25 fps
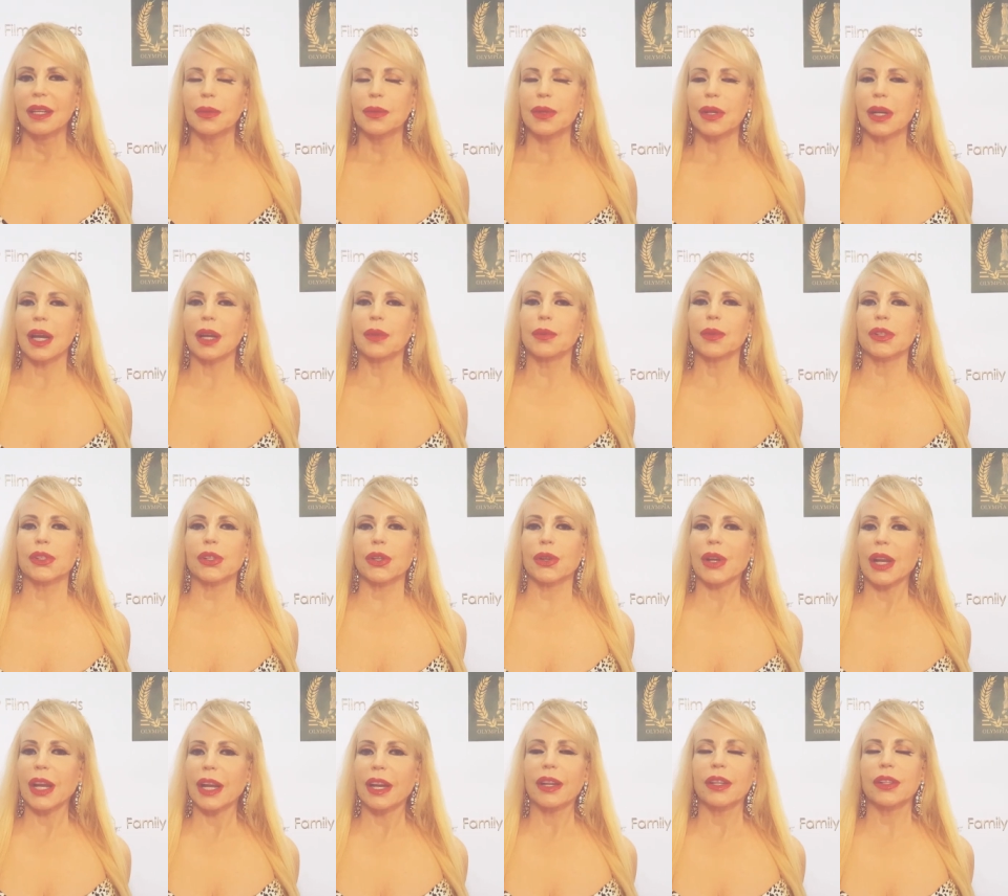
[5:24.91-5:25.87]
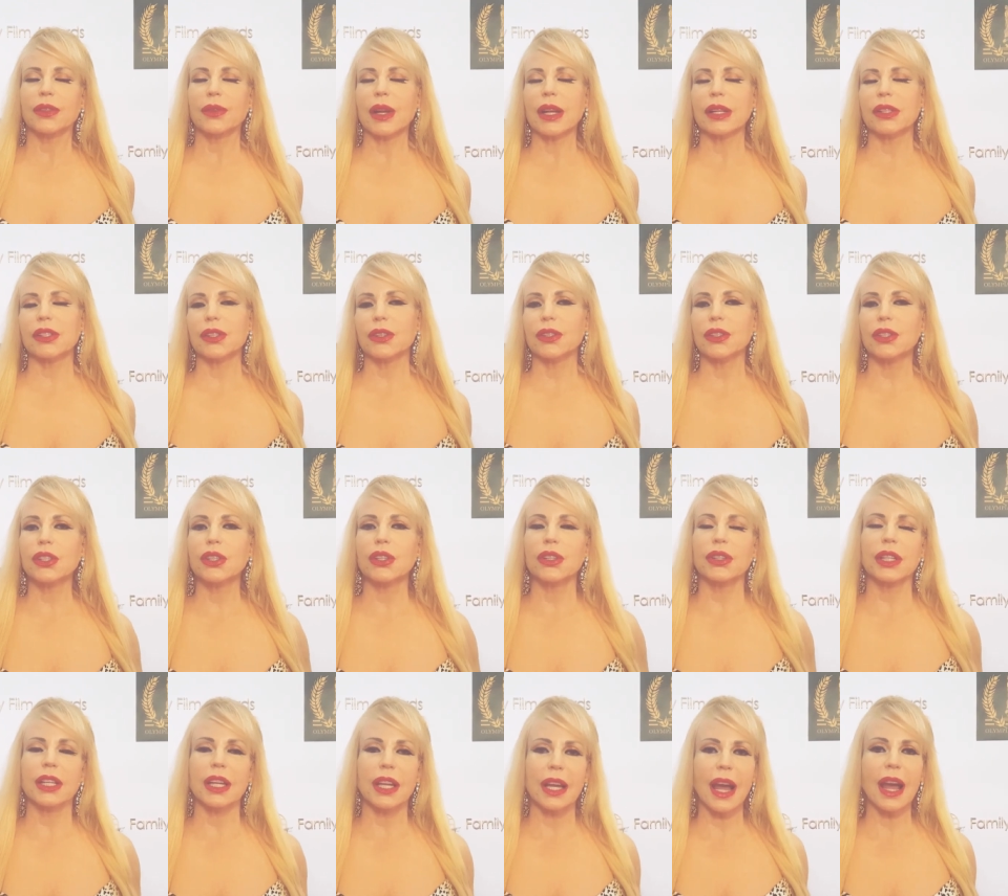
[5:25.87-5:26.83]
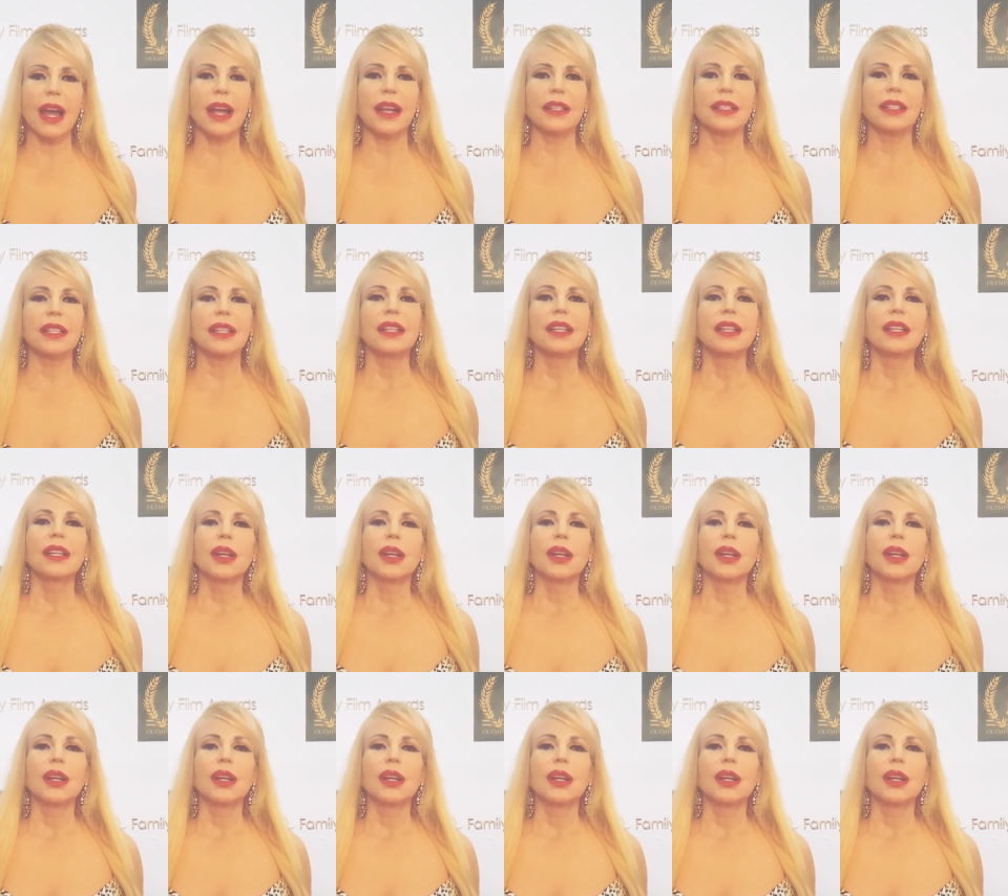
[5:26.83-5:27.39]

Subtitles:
when I was her hairdresser to the end